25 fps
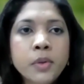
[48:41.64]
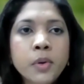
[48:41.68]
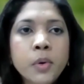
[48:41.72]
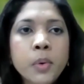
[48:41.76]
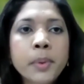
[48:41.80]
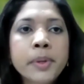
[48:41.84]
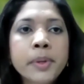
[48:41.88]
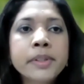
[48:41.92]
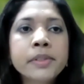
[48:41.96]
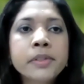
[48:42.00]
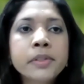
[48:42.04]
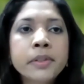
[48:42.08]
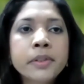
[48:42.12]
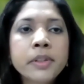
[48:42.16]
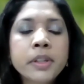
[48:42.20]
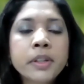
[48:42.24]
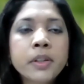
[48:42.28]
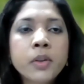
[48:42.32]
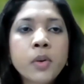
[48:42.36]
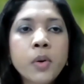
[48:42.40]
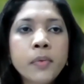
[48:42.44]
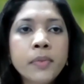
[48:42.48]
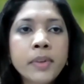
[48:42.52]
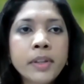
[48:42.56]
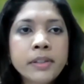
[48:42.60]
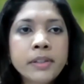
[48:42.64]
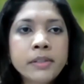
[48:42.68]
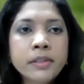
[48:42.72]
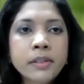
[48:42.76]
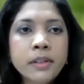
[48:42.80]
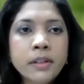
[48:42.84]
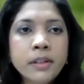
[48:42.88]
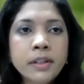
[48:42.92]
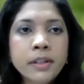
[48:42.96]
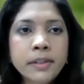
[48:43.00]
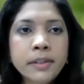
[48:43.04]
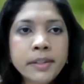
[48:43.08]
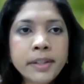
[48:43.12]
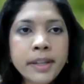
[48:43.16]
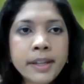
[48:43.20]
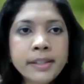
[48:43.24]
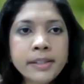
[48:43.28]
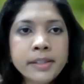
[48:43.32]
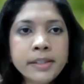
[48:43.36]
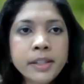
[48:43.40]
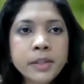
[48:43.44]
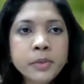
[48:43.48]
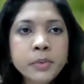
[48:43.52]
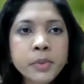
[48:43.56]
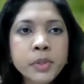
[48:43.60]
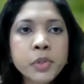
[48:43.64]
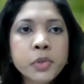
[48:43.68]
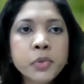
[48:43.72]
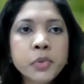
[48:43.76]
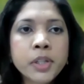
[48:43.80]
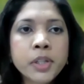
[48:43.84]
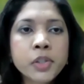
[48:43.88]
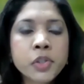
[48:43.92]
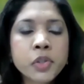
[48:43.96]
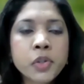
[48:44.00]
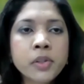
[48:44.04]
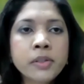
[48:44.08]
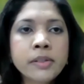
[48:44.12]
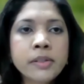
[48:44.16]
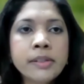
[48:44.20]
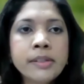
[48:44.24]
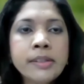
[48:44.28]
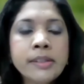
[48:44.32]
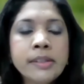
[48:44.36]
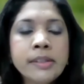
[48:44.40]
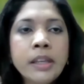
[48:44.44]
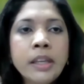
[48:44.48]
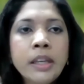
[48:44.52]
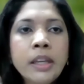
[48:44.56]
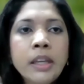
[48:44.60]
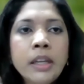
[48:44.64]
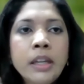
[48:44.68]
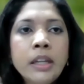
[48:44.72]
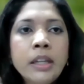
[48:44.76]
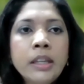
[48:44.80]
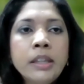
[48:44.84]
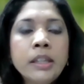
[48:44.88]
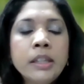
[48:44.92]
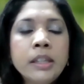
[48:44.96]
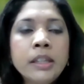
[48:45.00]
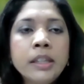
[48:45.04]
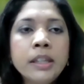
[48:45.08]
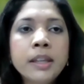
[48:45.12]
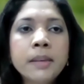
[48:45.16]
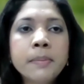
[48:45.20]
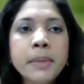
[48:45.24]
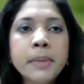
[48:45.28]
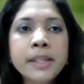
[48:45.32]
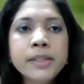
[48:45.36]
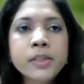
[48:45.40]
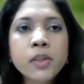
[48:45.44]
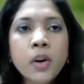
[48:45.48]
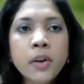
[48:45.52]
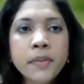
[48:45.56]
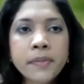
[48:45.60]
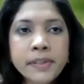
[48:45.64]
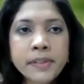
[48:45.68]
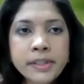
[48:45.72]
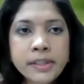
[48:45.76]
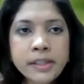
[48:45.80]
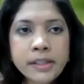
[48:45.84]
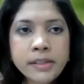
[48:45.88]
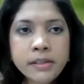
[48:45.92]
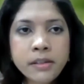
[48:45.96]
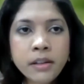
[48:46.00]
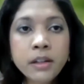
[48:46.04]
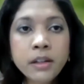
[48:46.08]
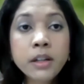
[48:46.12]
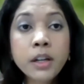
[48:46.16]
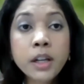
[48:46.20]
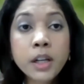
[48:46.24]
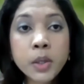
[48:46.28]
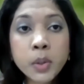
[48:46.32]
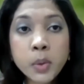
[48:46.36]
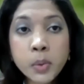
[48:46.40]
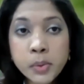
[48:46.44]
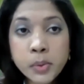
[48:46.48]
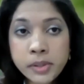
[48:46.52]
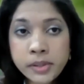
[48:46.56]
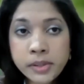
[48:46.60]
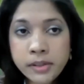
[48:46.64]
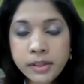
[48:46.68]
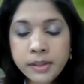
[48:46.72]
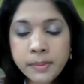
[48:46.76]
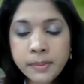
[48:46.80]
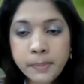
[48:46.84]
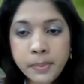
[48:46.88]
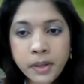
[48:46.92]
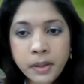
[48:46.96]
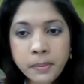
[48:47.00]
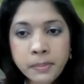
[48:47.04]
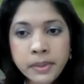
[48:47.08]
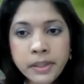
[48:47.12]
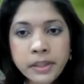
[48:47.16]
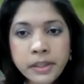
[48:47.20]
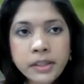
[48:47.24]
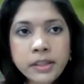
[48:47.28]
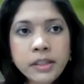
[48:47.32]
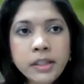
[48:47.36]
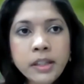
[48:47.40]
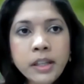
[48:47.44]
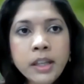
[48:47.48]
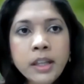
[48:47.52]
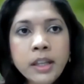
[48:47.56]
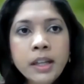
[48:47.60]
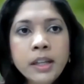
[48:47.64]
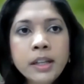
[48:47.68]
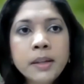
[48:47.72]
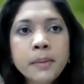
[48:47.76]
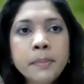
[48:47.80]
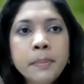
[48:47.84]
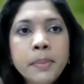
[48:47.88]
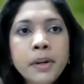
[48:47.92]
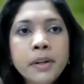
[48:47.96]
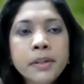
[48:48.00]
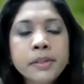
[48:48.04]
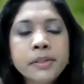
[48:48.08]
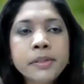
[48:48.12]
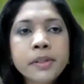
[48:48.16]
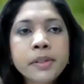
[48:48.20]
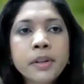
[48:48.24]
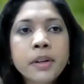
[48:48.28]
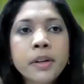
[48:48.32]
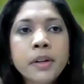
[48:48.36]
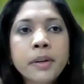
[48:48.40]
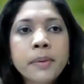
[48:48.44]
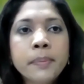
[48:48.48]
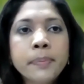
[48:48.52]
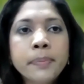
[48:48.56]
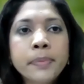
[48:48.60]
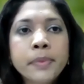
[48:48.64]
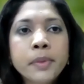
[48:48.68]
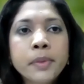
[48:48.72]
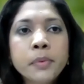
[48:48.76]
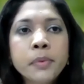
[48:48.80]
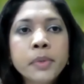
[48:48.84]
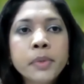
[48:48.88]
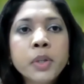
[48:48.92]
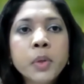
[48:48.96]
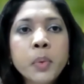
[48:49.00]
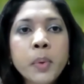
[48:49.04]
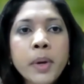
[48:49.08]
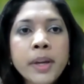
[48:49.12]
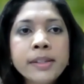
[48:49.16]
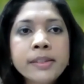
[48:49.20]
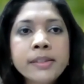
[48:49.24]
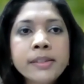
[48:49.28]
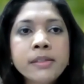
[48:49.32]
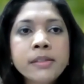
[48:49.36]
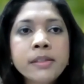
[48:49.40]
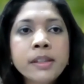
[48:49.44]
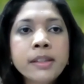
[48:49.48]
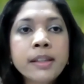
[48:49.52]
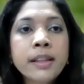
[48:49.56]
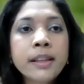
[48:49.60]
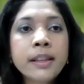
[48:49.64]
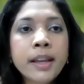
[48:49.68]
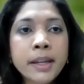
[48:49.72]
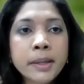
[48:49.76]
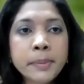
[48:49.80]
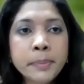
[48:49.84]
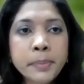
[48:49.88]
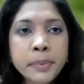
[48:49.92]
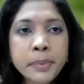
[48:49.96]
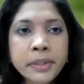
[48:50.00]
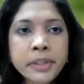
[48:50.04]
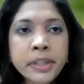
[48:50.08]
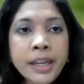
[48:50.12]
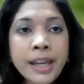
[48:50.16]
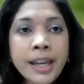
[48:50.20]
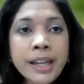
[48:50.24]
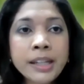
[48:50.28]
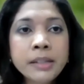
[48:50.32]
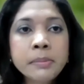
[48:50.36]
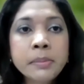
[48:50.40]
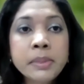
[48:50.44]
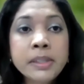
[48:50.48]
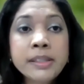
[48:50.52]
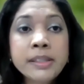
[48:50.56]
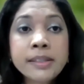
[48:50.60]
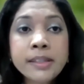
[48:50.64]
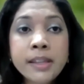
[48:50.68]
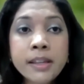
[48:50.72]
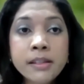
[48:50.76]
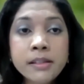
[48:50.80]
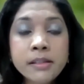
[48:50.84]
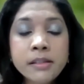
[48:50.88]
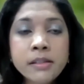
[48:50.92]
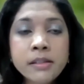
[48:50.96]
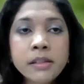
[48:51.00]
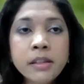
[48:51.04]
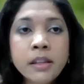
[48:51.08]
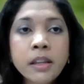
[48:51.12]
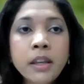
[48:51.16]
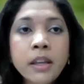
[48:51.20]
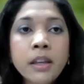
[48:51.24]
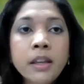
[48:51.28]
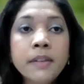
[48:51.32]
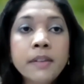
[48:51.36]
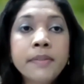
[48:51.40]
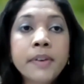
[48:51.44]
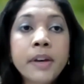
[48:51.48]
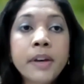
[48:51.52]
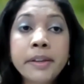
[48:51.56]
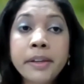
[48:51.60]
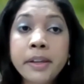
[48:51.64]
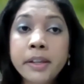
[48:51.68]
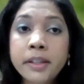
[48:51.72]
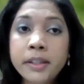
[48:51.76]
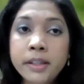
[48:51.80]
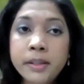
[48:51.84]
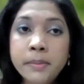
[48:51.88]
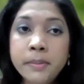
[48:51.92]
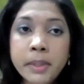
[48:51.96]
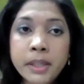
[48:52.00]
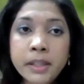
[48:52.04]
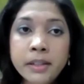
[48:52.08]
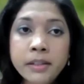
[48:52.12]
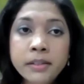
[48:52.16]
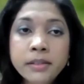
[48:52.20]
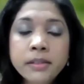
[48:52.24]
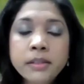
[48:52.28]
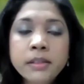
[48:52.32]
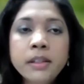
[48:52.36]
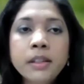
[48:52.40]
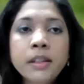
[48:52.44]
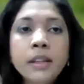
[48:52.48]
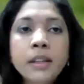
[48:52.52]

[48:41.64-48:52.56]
owing to the COVID-19 restrictions, the EMA's offices are closed to the public, but requests to the library can be sent via email,